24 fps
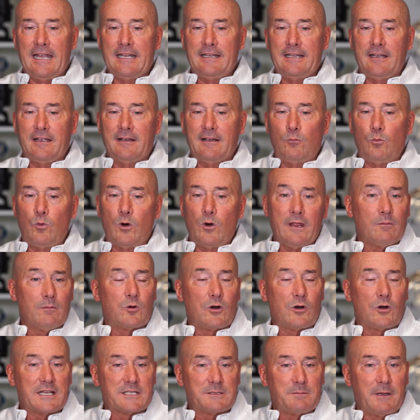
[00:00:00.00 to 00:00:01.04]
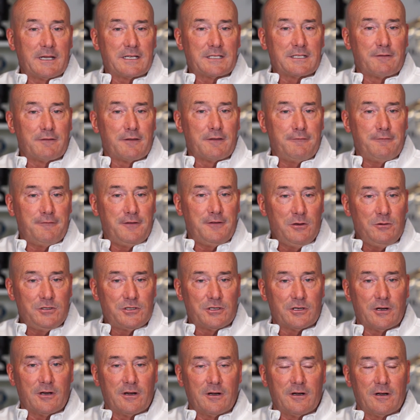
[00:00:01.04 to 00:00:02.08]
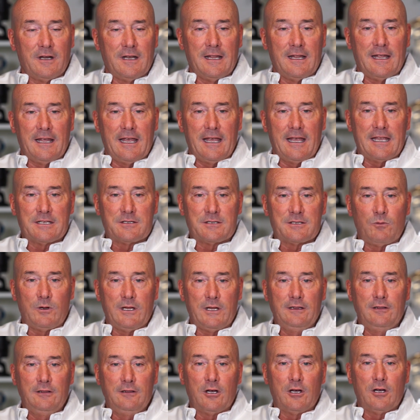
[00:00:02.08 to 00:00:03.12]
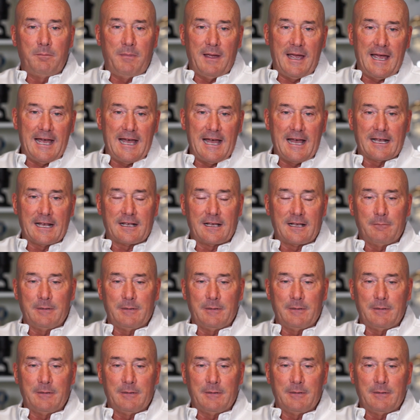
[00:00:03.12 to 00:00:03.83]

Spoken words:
And what are the prospects for the future as we look back?